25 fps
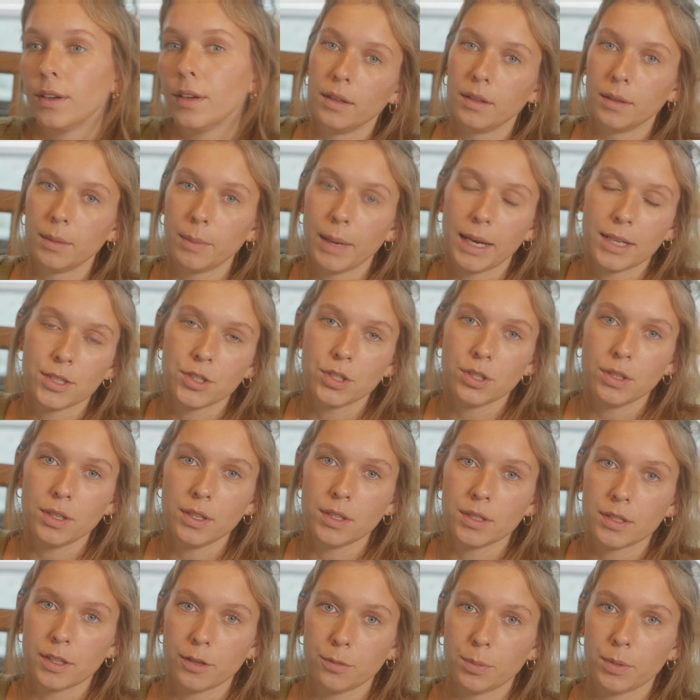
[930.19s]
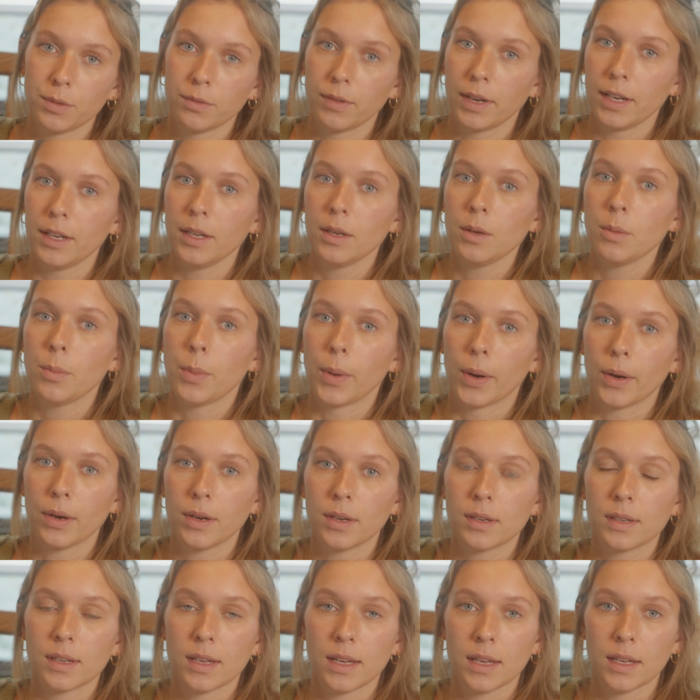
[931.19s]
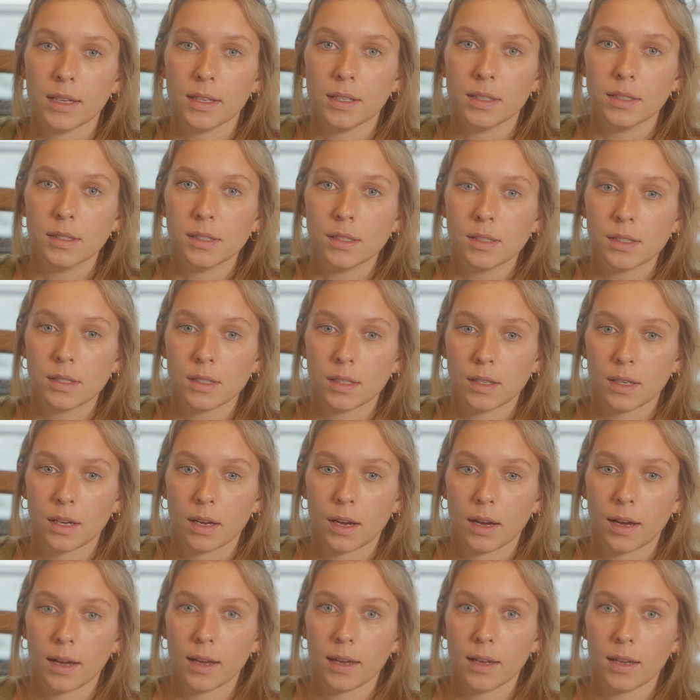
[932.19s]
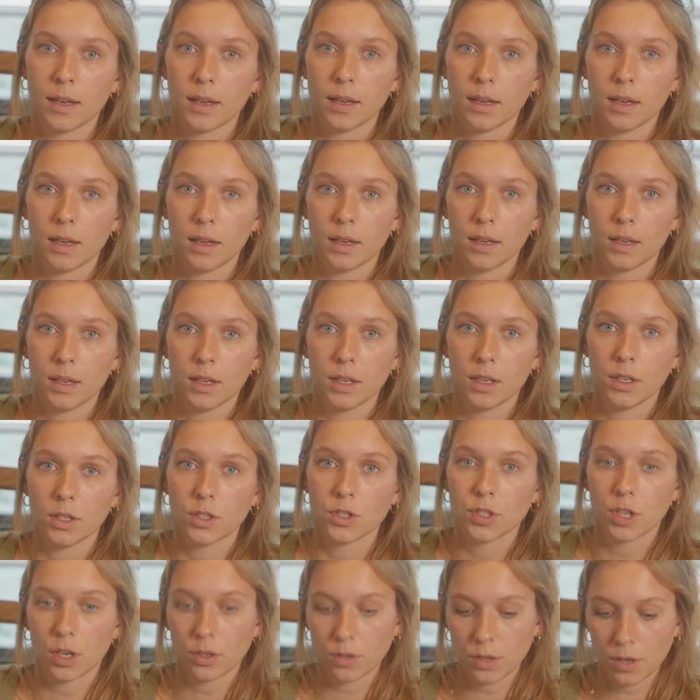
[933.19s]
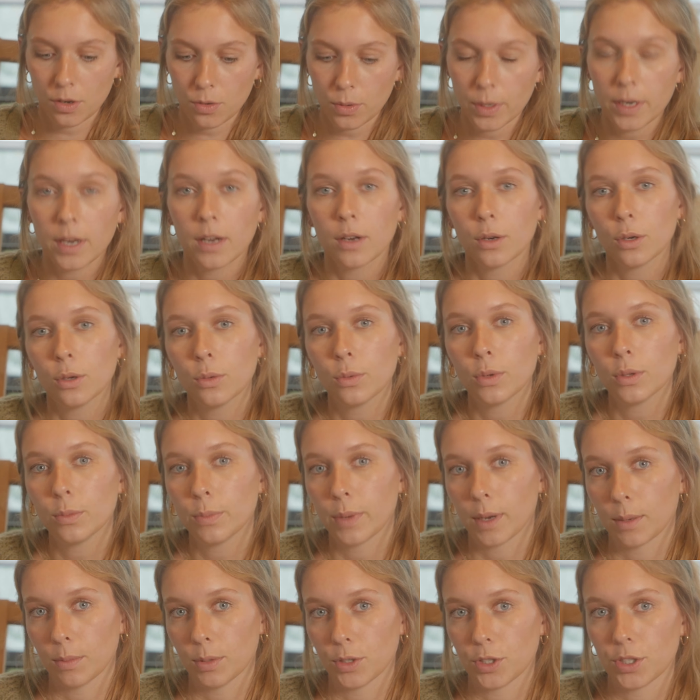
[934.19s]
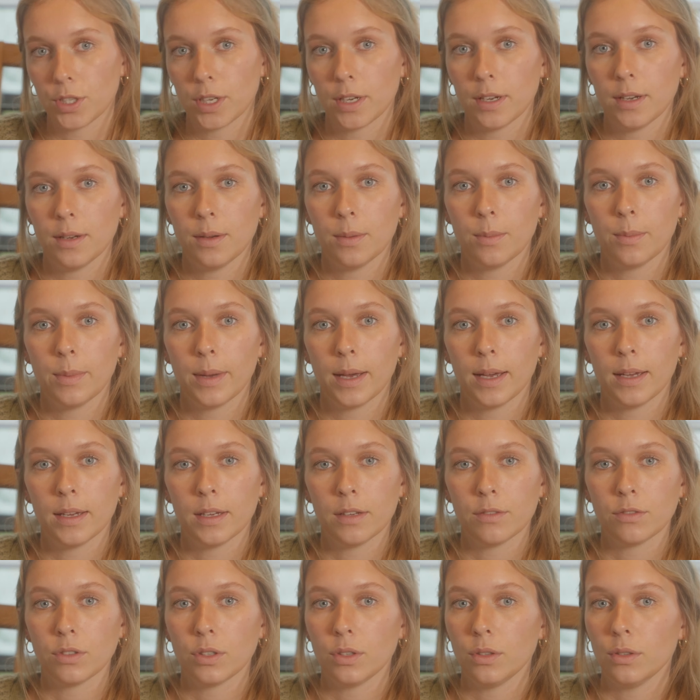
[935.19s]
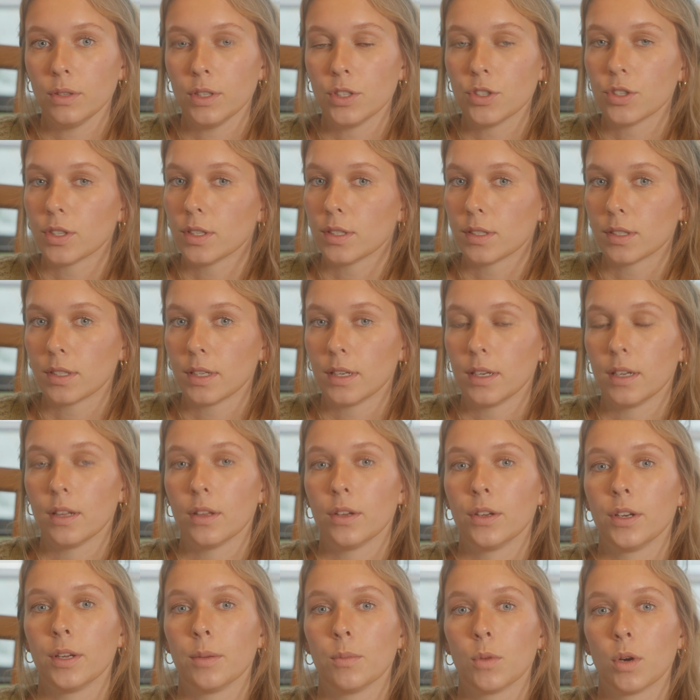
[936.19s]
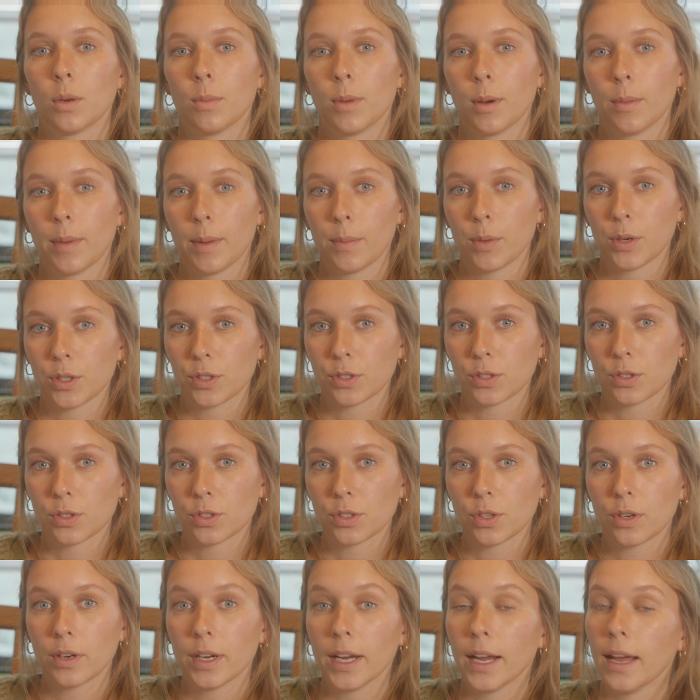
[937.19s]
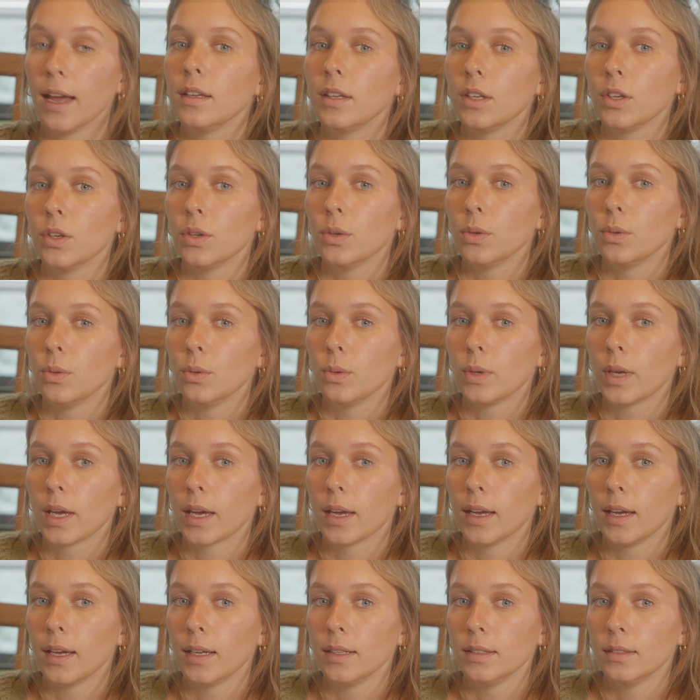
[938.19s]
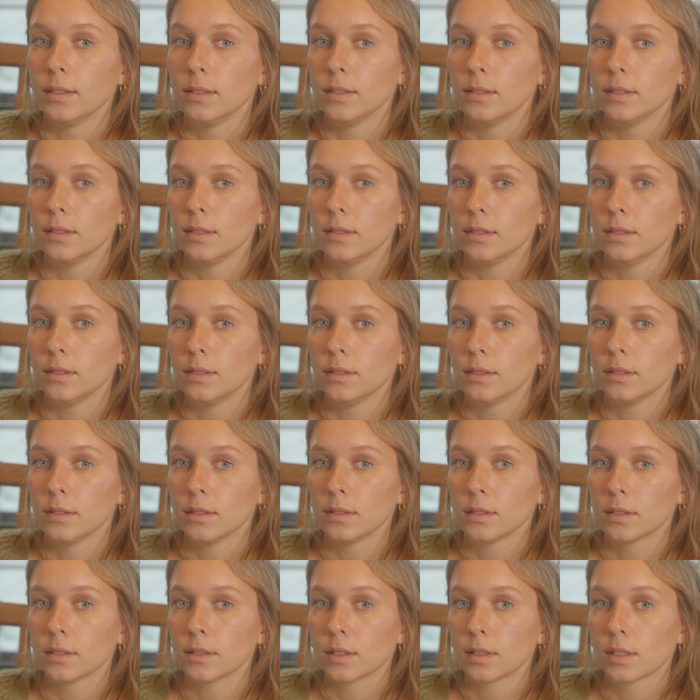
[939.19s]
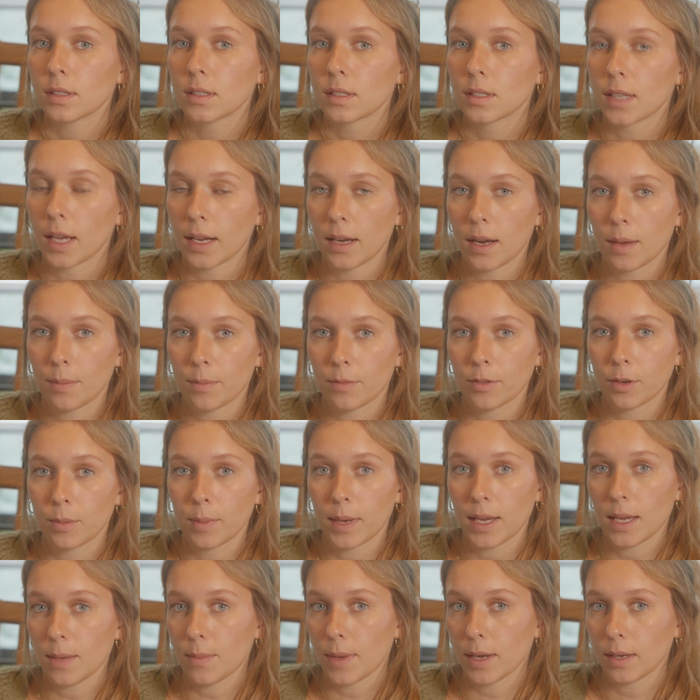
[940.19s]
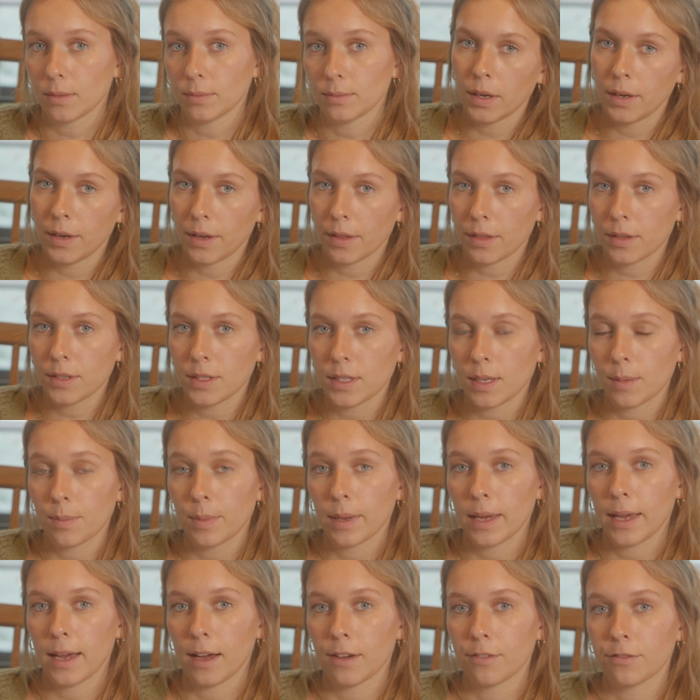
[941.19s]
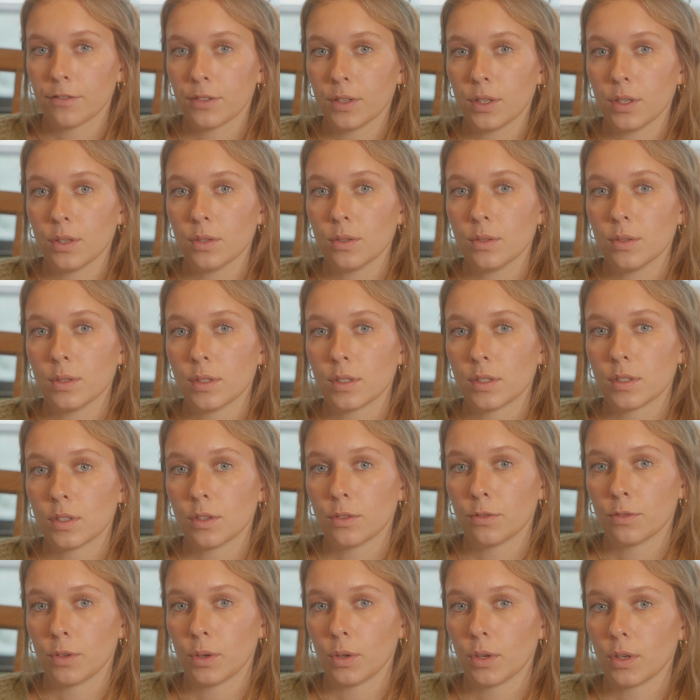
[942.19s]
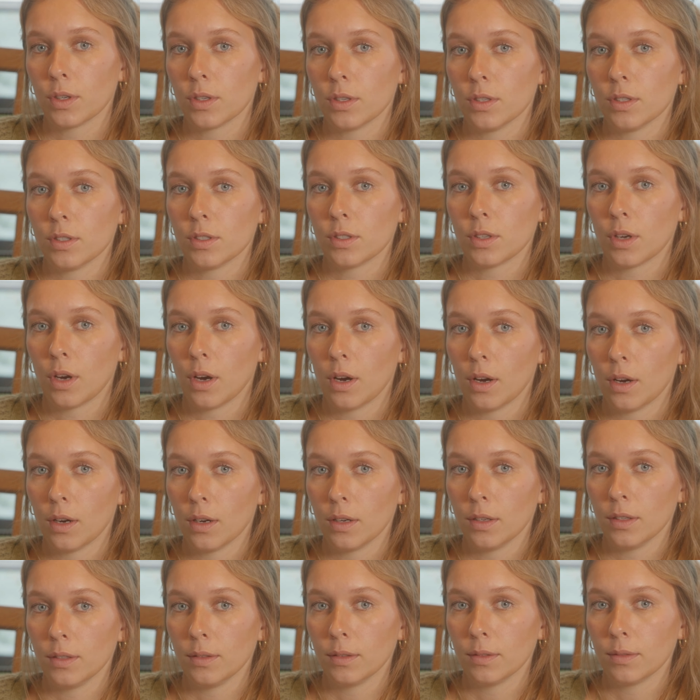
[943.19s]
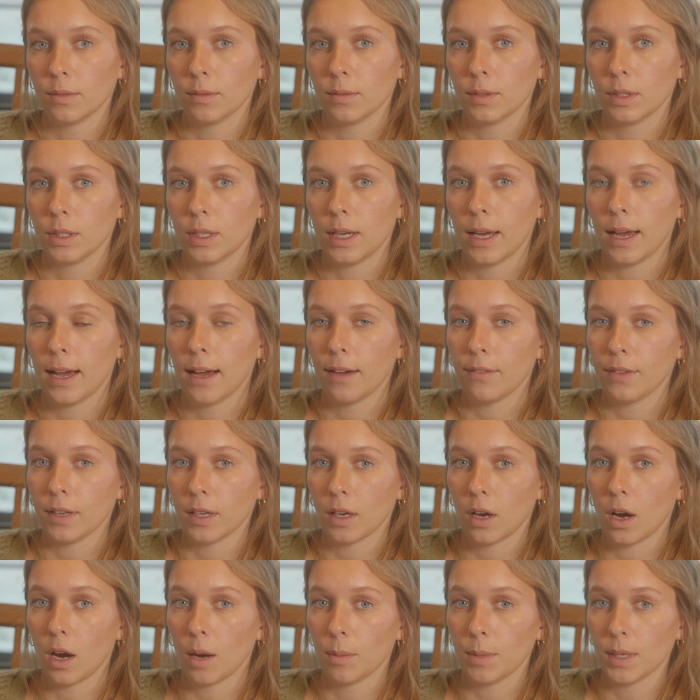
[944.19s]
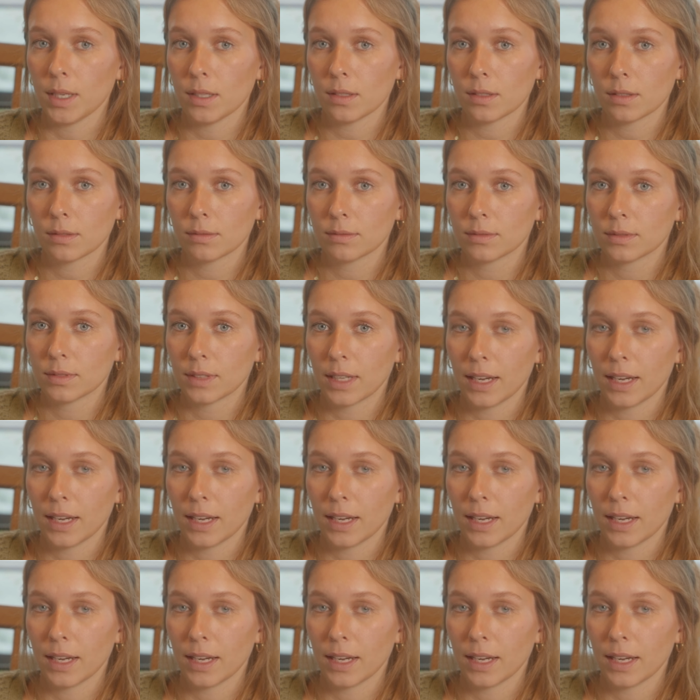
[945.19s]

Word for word: In the past two years, I've been writing a book, and I don't know when I will publish it. But if you're interested in learning more about my personal story, you can sign up for my email. Another tip I have for you is to focus on having hobbies.